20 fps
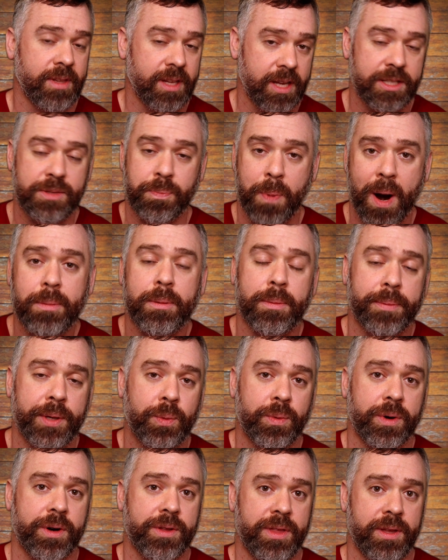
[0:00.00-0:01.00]
it's probably
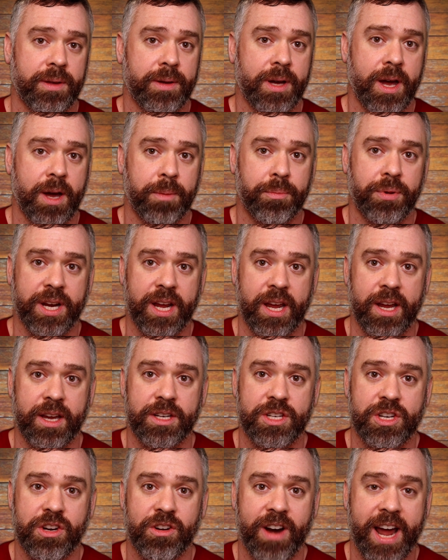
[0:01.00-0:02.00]
worth bringing
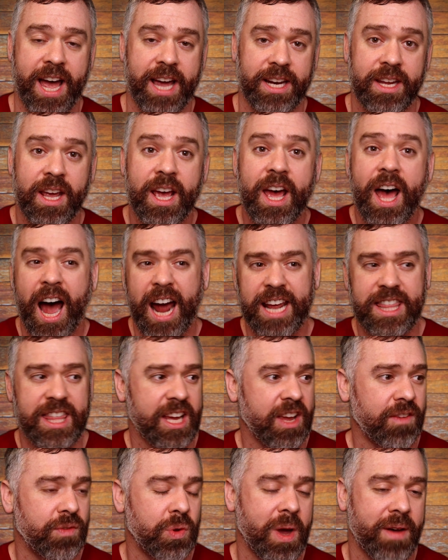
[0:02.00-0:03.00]
into your act. I
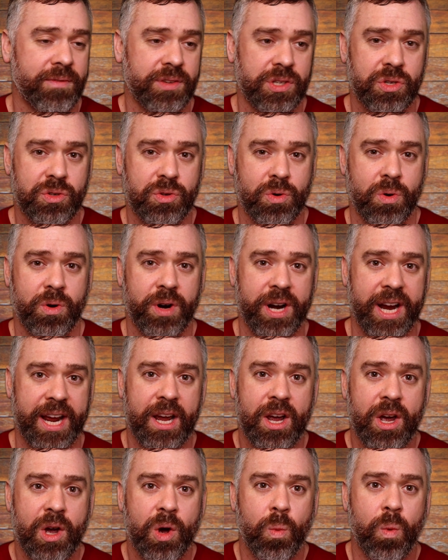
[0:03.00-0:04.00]
think if you have a
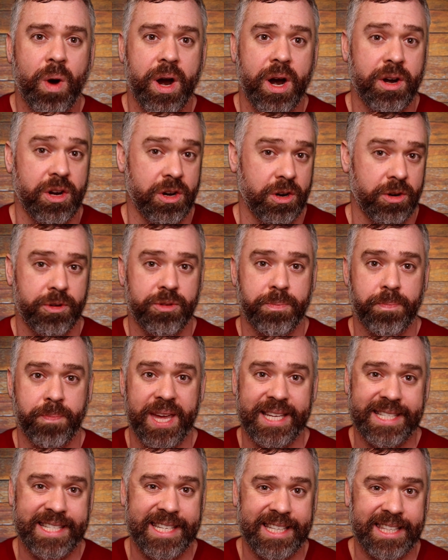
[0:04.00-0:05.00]
story where you're
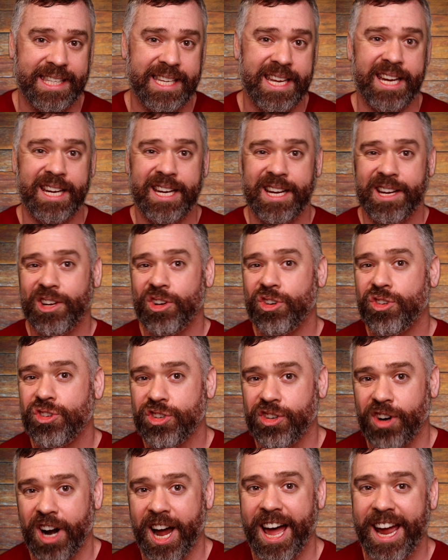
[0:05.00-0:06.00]
basically
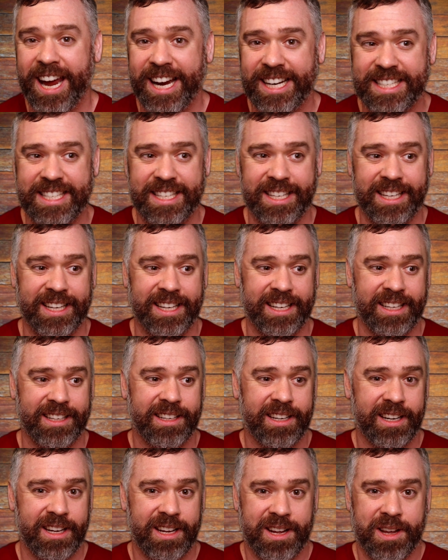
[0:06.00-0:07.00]
trying to
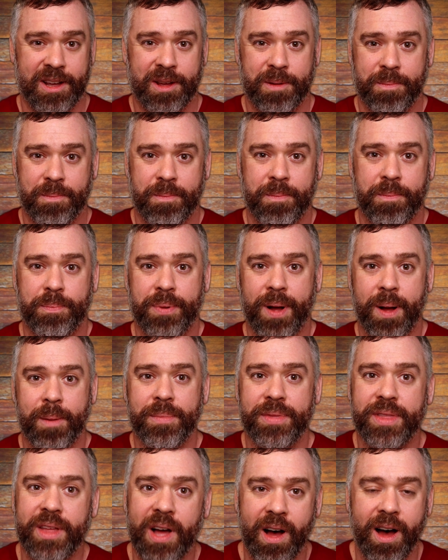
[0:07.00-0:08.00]

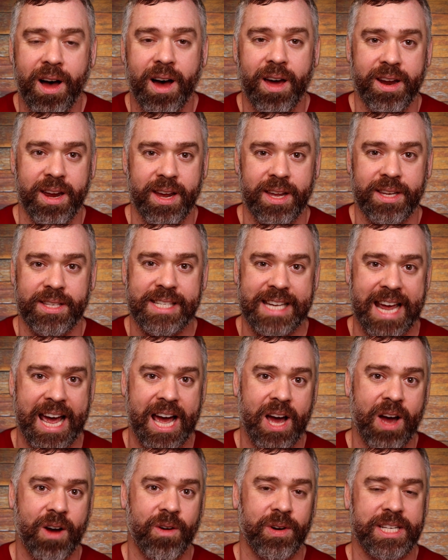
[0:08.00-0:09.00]
bum the audience
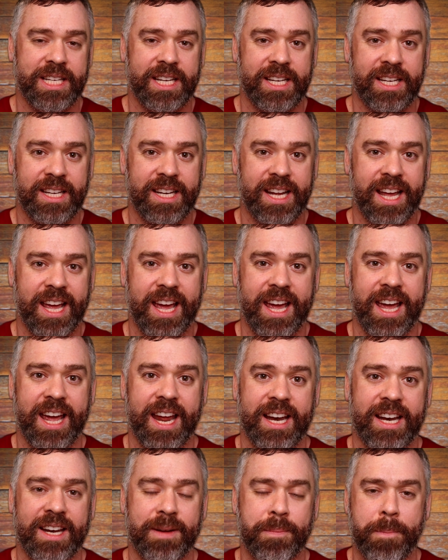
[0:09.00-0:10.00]
out
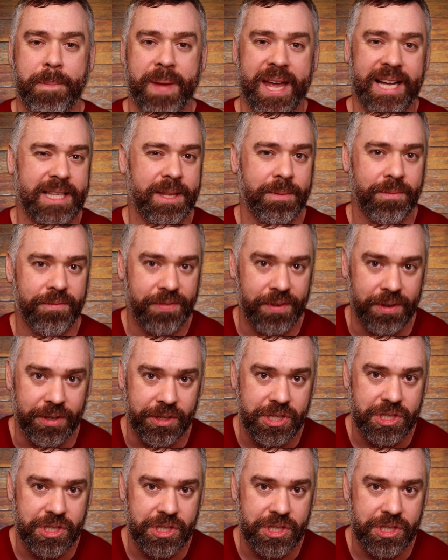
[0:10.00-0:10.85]
and make them feel